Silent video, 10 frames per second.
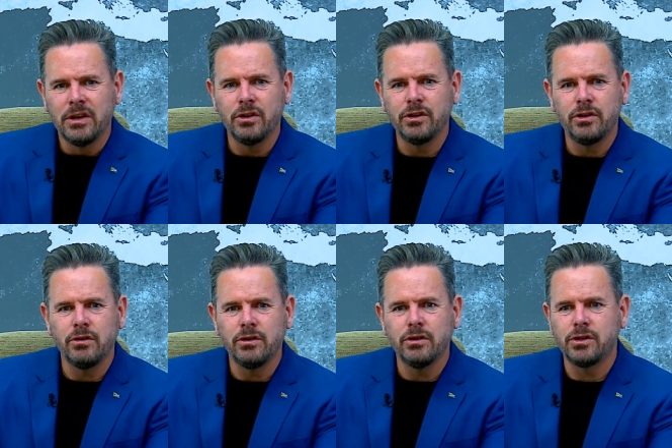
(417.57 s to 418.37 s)
you you
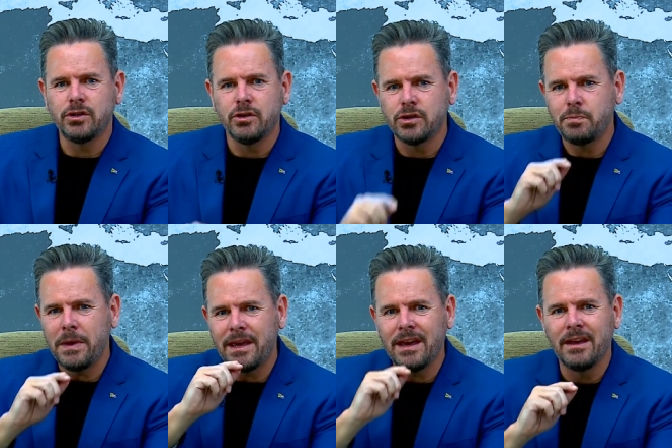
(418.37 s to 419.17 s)
you you
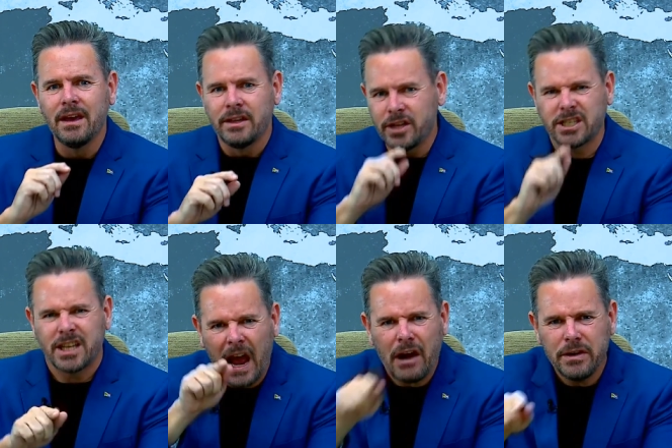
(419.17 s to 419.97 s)
speaking
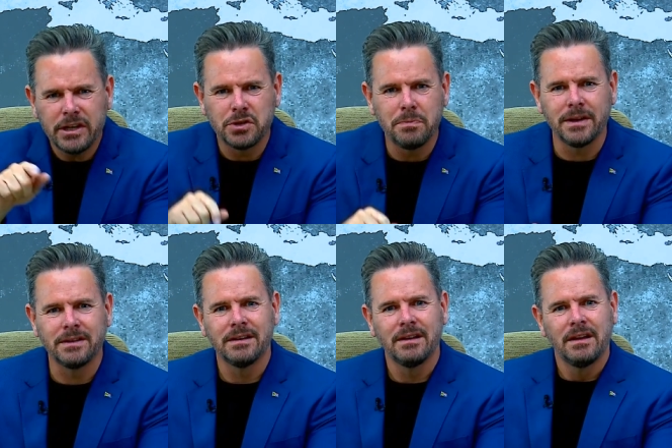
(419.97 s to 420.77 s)

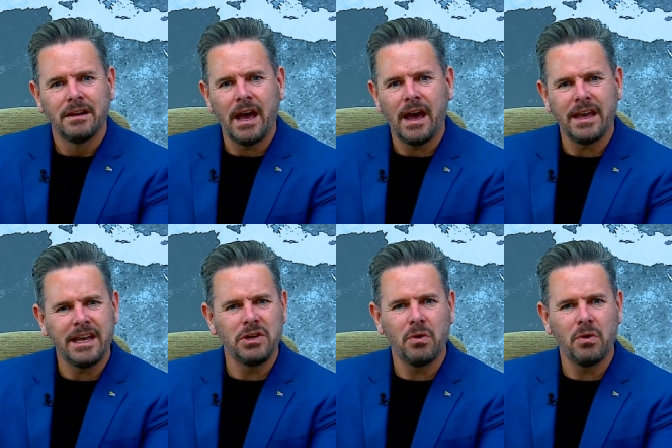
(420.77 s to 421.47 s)
discouragement uh, in